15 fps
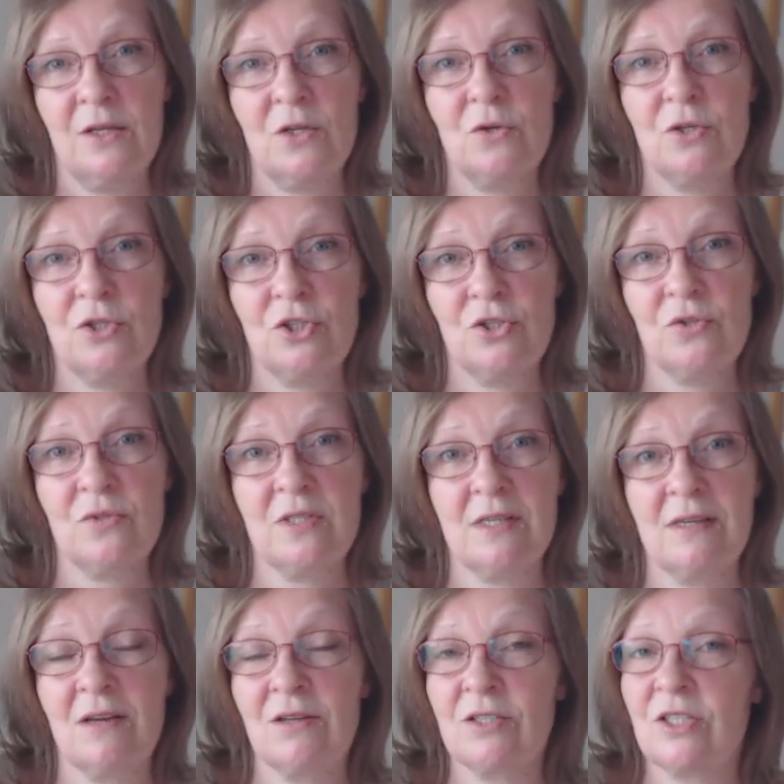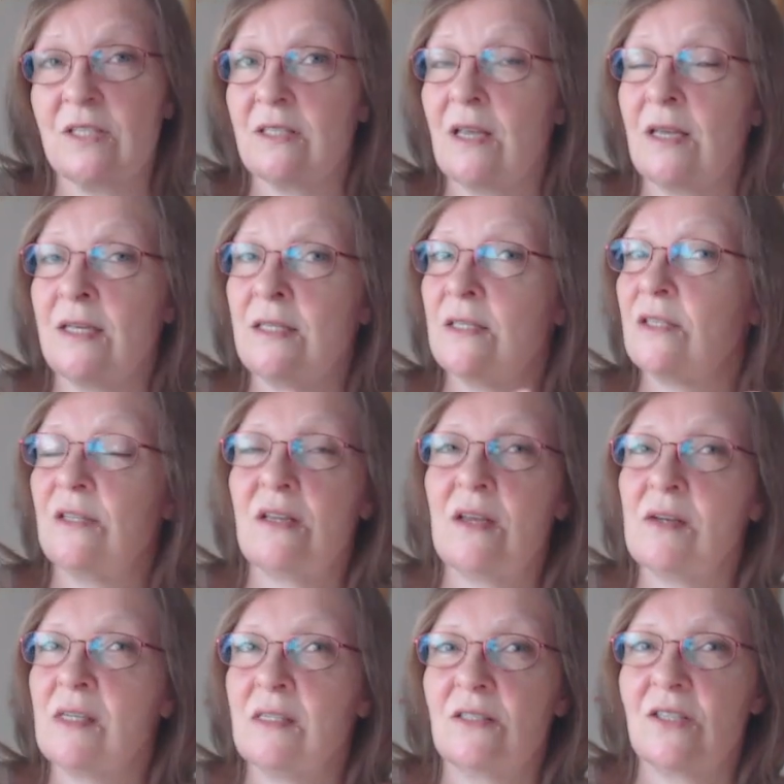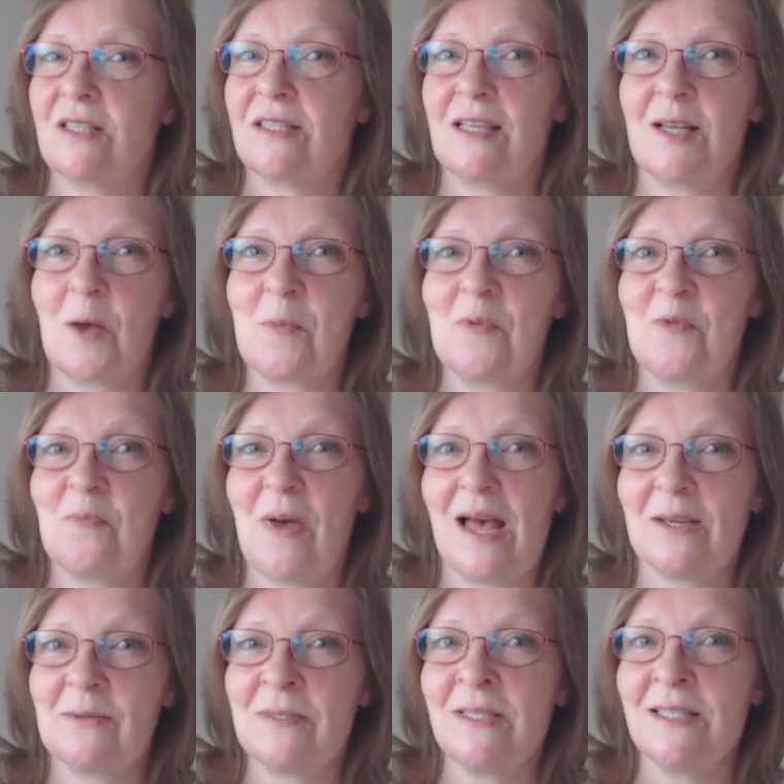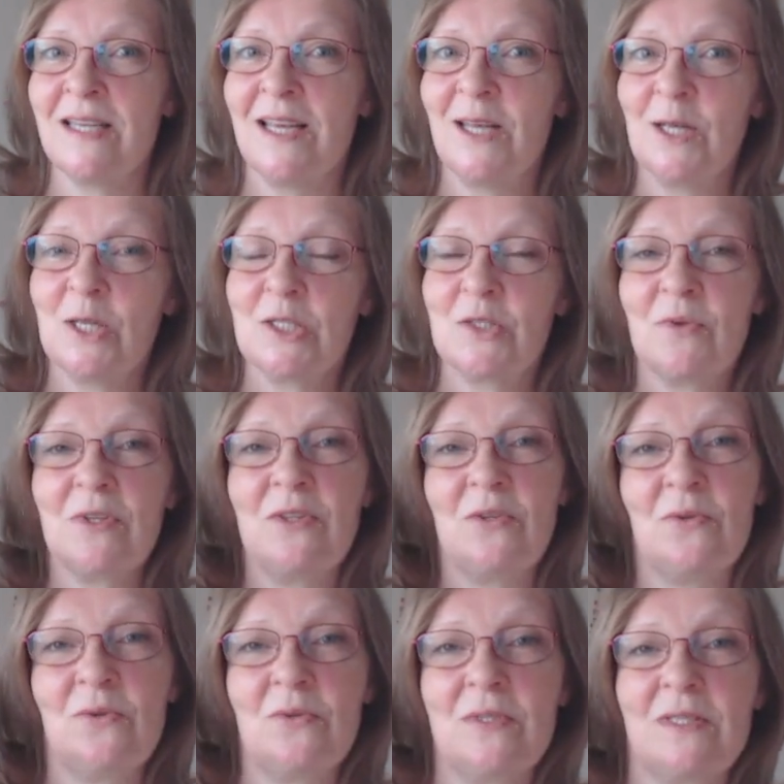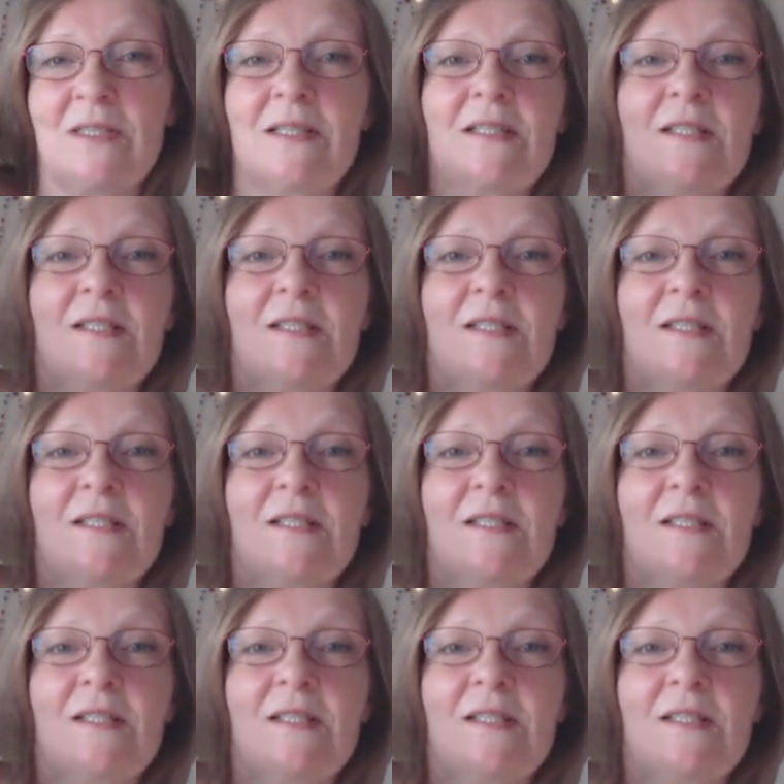you can choose the larger size and they're just a couple of pounds. So I thought